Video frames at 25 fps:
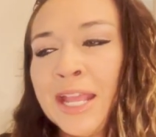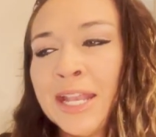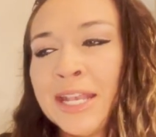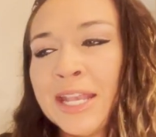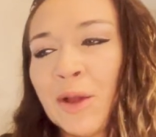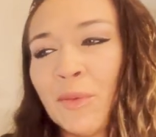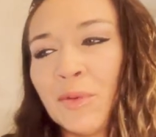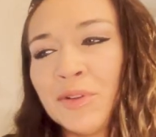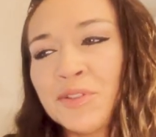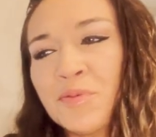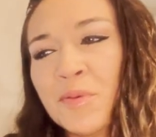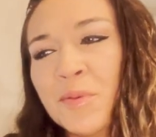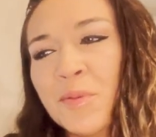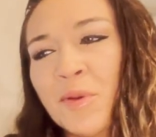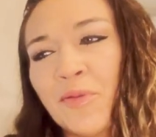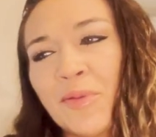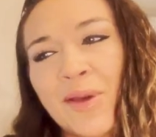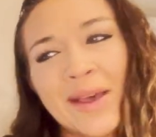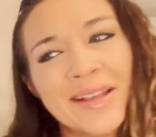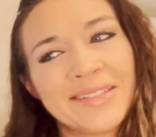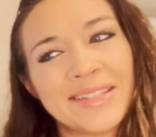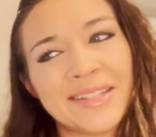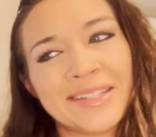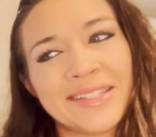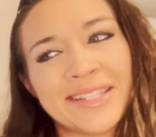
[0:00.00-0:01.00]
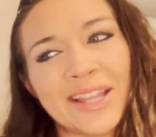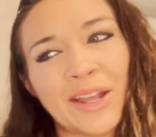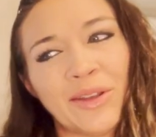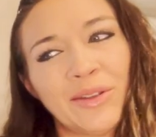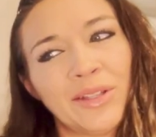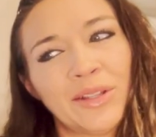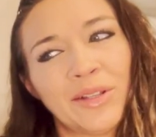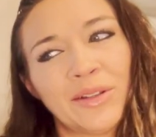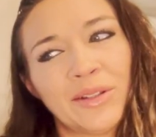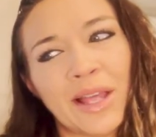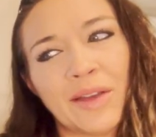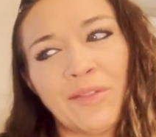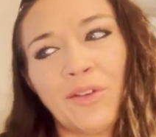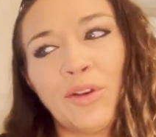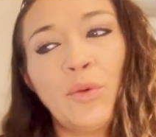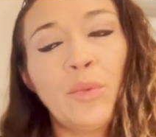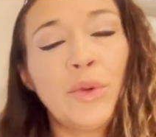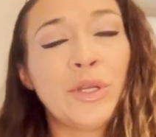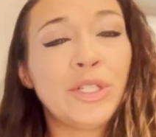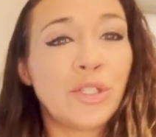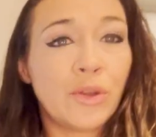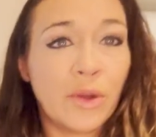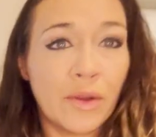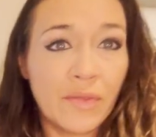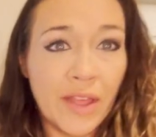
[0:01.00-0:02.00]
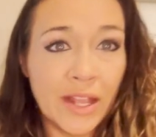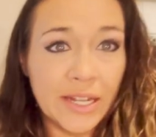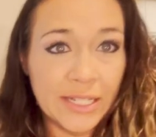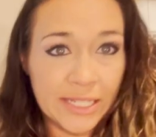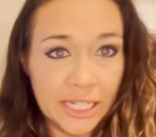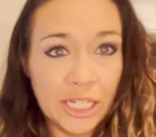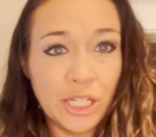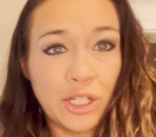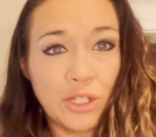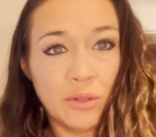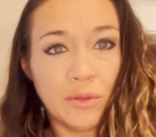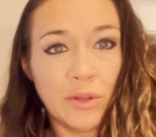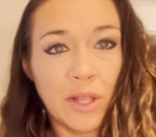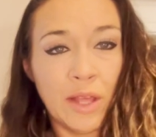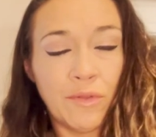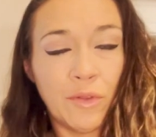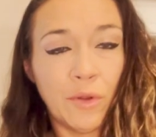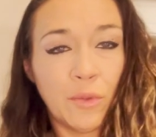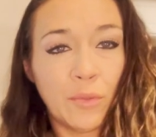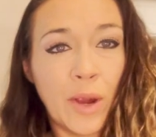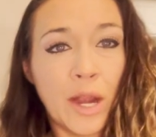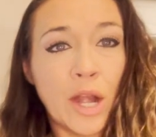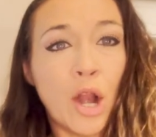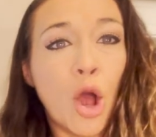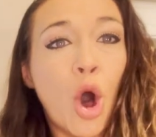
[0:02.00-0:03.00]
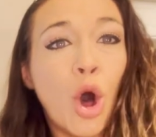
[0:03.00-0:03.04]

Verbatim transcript: Now, once we move past the cellular level, we do have that tissue level, right?